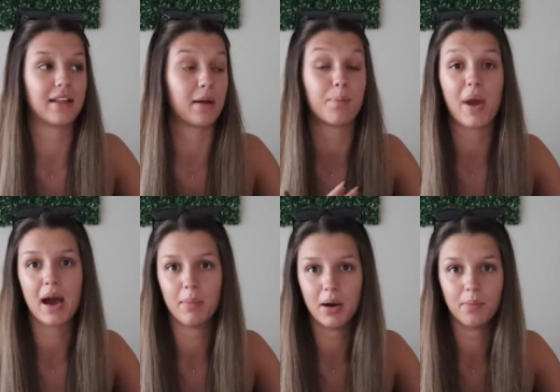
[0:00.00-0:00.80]
at like
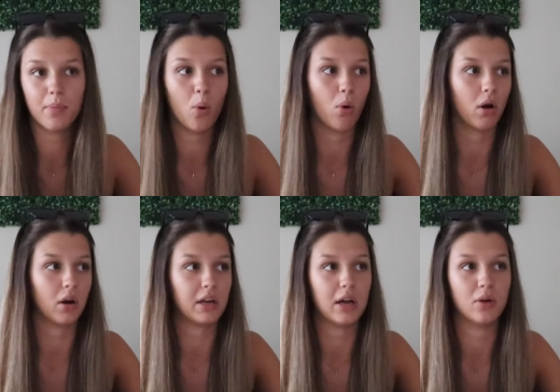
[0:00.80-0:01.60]
Bama
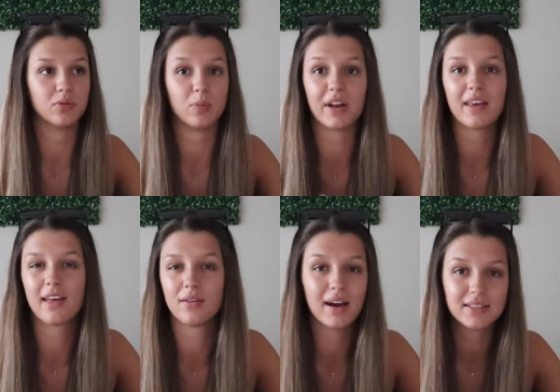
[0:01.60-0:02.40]
or, you know, one of the
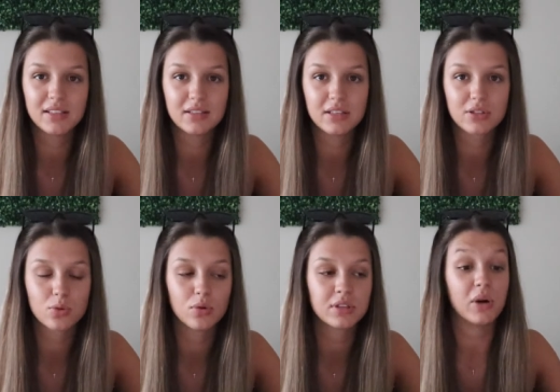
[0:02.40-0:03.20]
other SEC
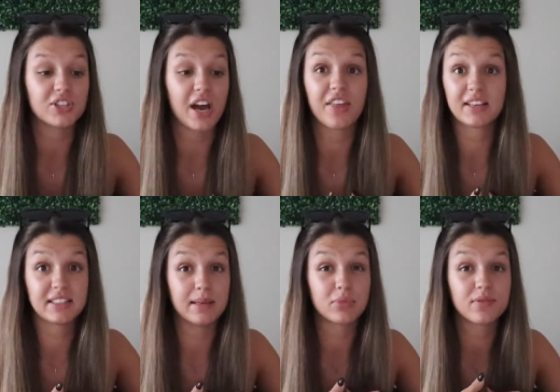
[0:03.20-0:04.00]
schools, which I think
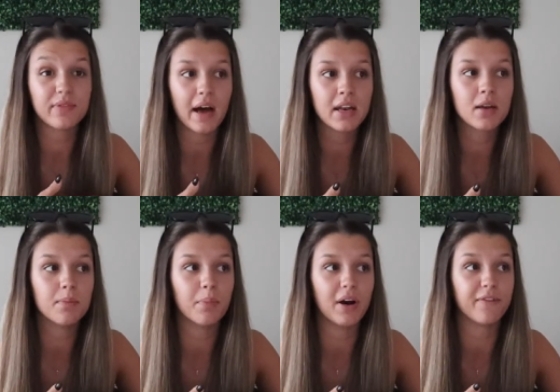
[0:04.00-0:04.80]
seems
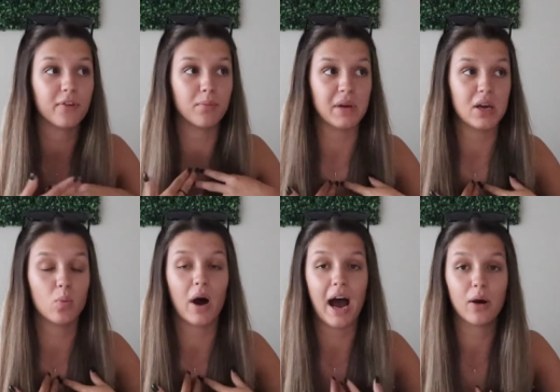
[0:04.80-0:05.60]
fun, but for me,
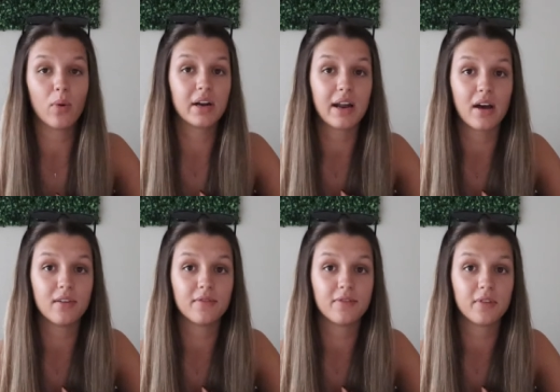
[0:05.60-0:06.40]
what I wanted out
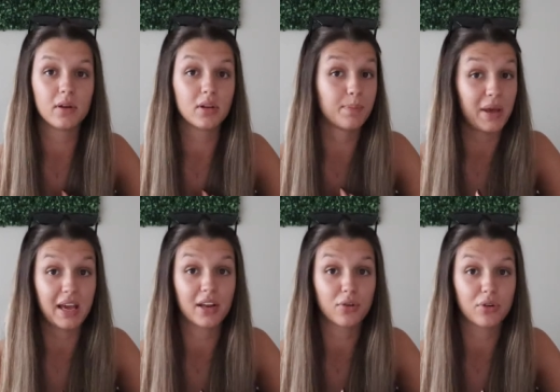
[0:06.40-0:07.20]
of
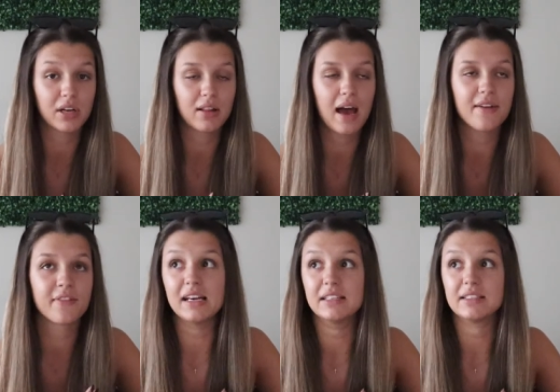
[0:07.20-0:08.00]
being in Greek life
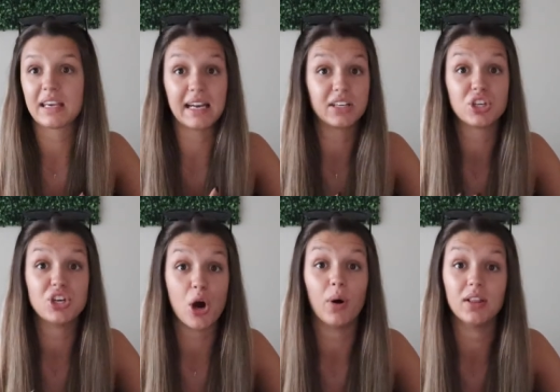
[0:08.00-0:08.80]
is getting to
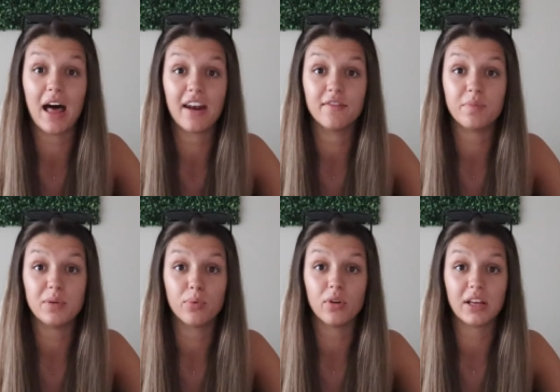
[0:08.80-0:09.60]
know a lot of
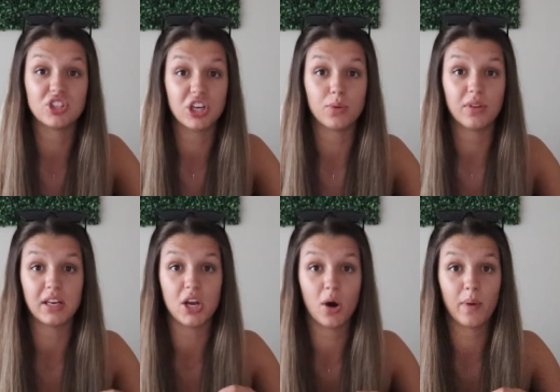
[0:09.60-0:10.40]
people, like genuinely
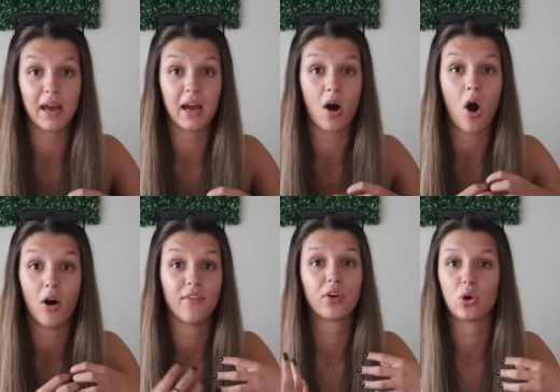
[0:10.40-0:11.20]
knowing all of the